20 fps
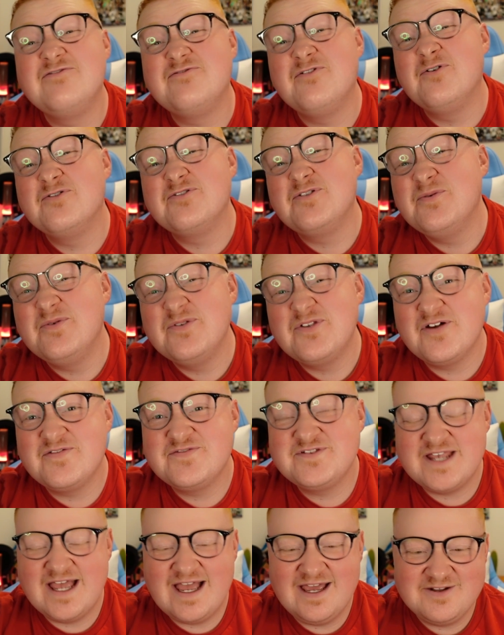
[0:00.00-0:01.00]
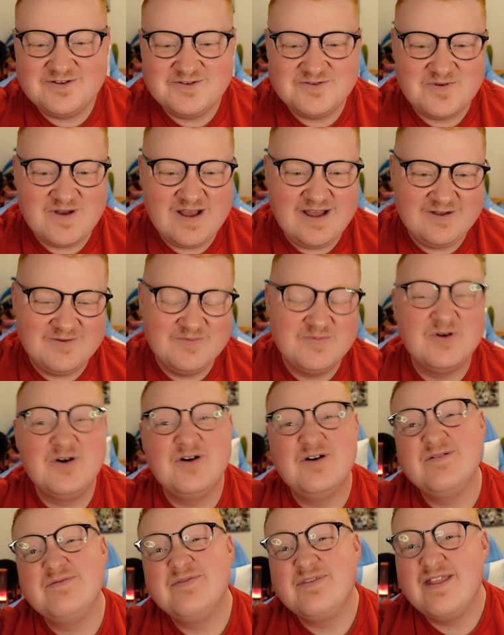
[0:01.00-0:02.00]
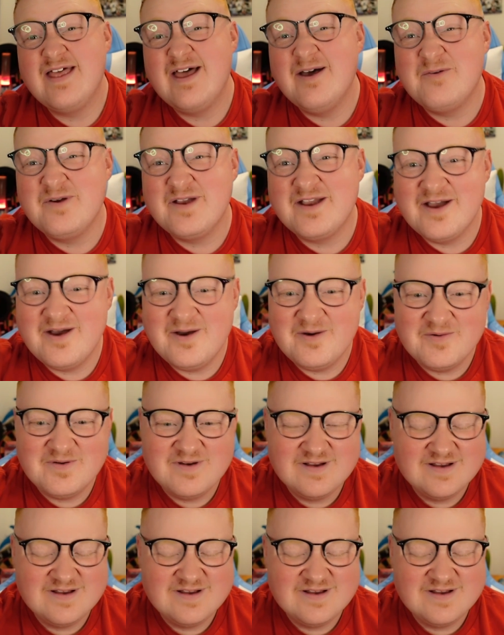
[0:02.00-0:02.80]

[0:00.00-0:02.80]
thought he was offside as well, but there we go.